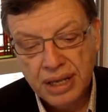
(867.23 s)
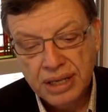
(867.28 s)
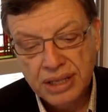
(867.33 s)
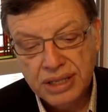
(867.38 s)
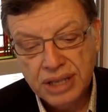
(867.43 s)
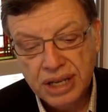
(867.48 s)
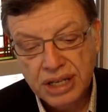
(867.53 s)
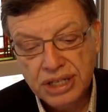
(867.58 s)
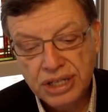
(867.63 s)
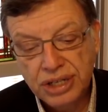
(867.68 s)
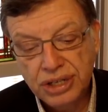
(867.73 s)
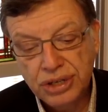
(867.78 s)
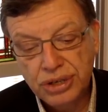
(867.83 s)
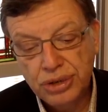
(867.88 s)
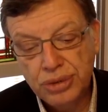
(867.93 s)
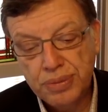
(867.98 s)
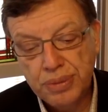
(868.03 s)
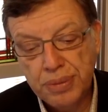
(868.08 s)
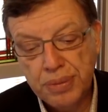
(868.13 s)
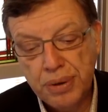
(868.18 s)
Section
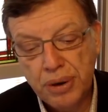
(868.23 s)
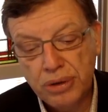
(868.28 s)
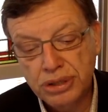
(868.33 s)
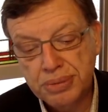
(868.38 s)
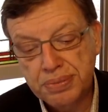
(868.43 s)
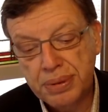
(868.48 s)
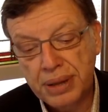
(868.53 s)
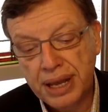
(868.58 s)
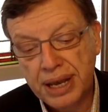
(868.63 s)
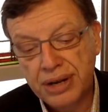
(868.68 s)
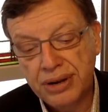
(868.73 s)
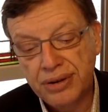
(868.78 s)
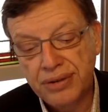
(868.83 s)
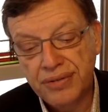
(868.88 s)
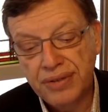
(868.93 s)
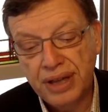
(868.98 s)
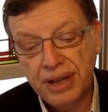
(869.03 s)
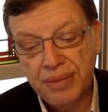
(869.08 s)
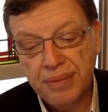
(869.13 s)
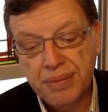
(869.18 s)
2, proposed plan
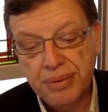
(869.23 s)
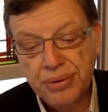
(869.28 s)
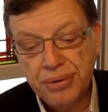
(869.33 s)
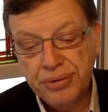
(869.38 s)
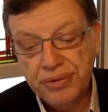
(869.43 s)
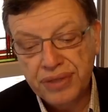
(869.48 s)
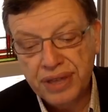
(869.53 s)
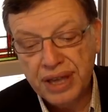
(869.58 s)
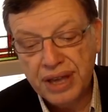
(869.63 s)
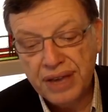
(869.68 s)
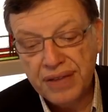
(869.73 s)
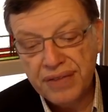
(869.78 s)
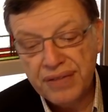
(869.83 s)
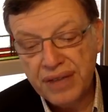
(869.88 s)
to improve the